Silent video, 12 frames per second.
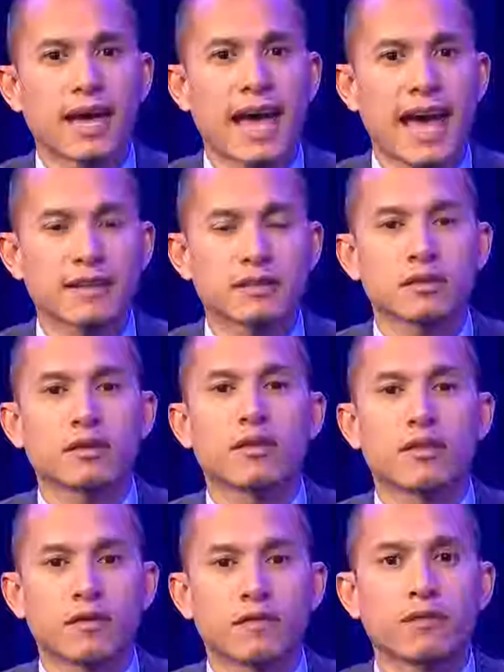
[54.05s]
at
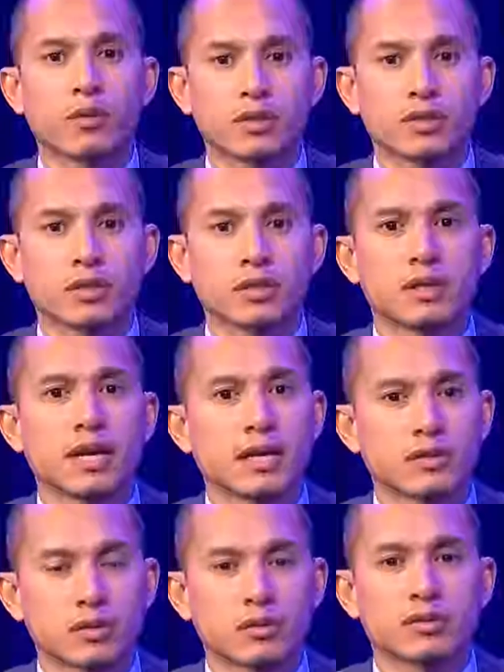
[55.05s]

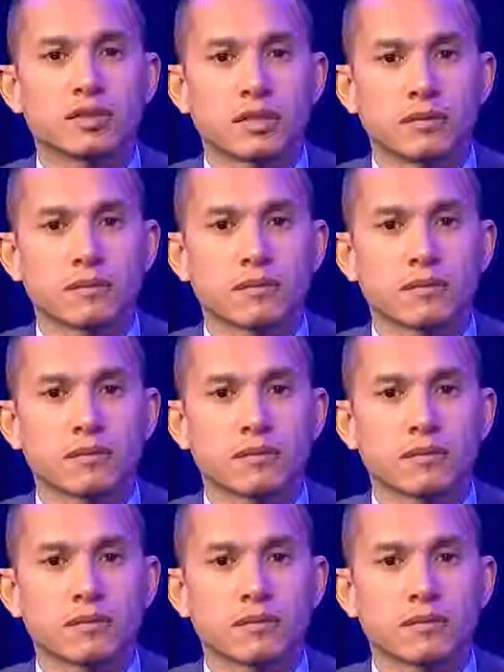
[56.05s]
TheFortuneSOC.